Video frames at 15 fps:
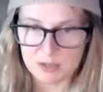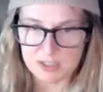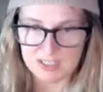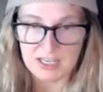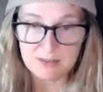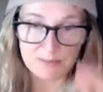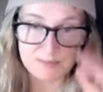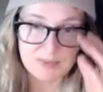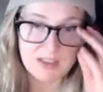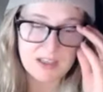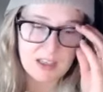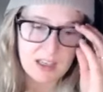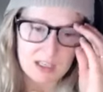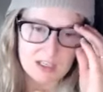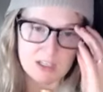Muscat,
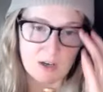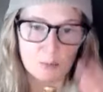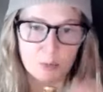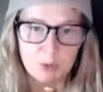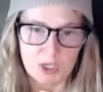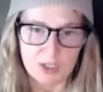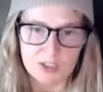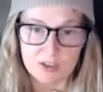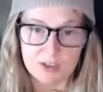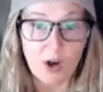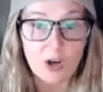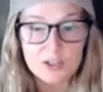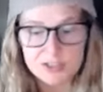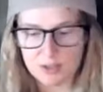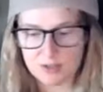and Sauvignon that
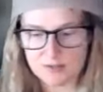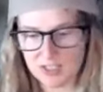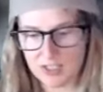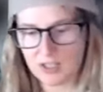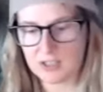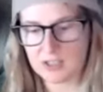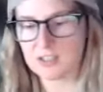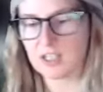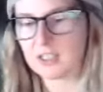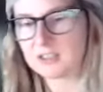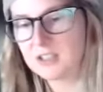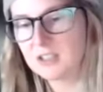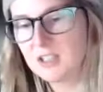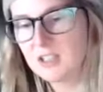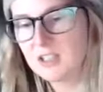also have skin
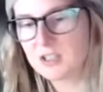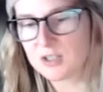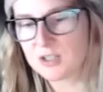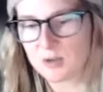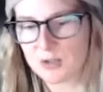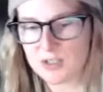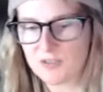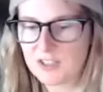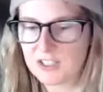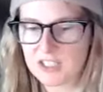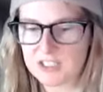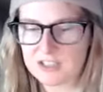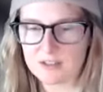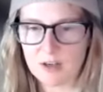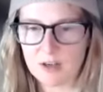contact. So it's funny
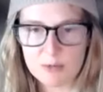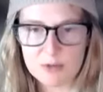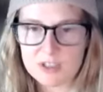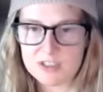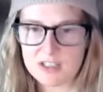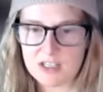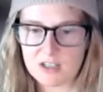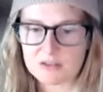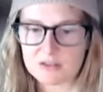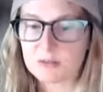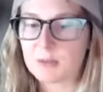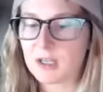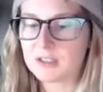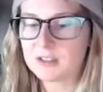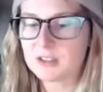because it almost looks like a
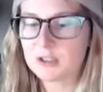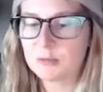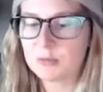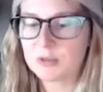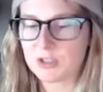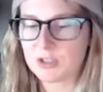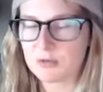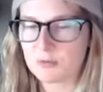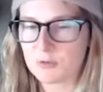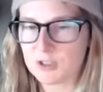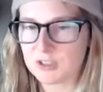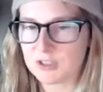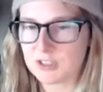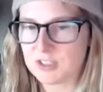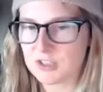ramato, but it's
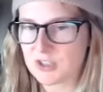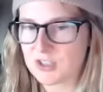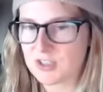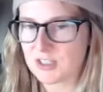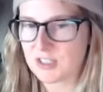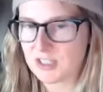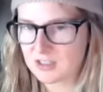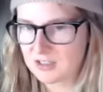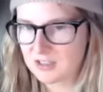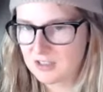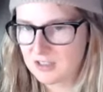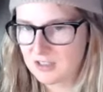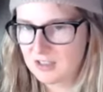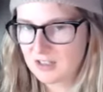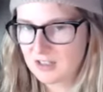really just like
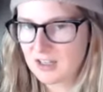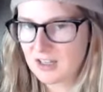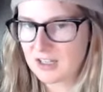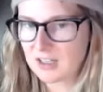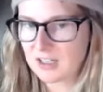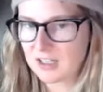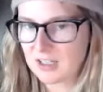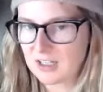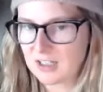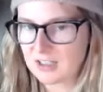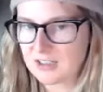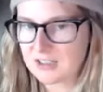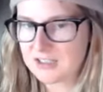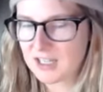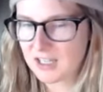
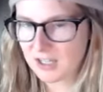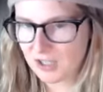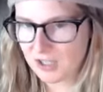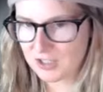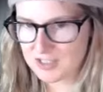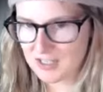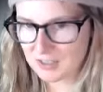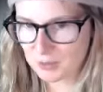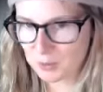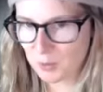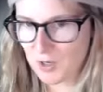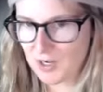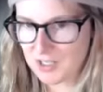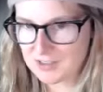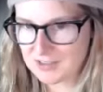a skin contact
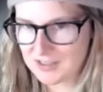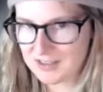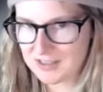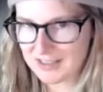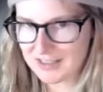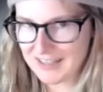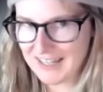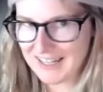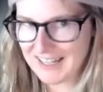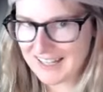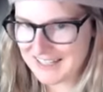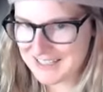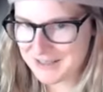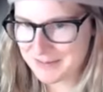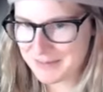white that
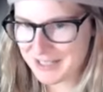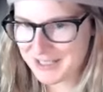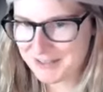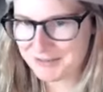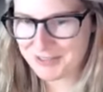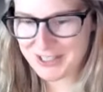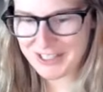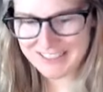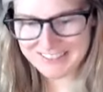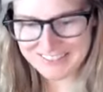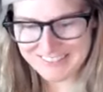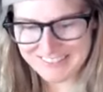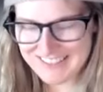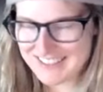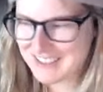has a mix of red.
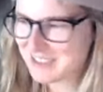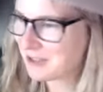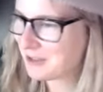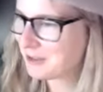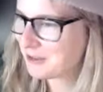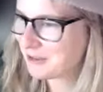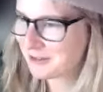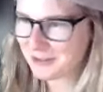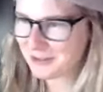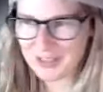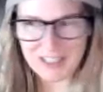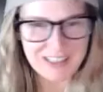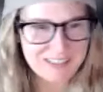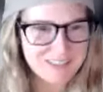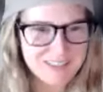So
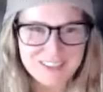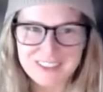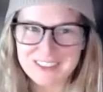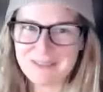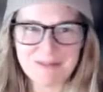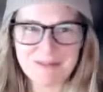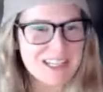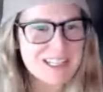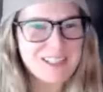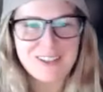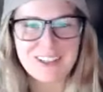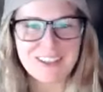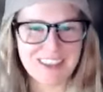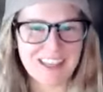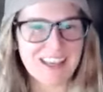every mix you
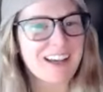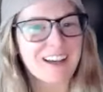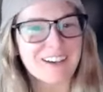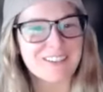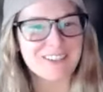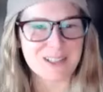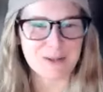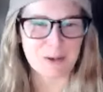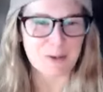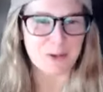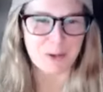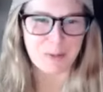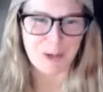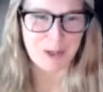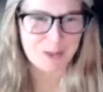can think of is what
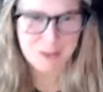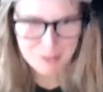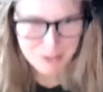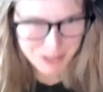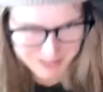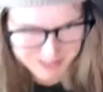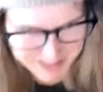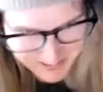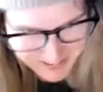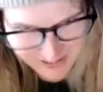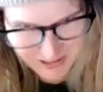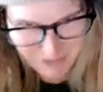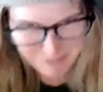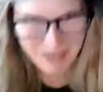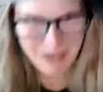we're apparently bringing to the
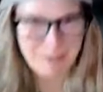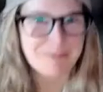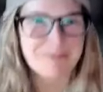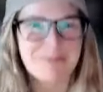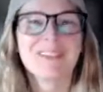club now.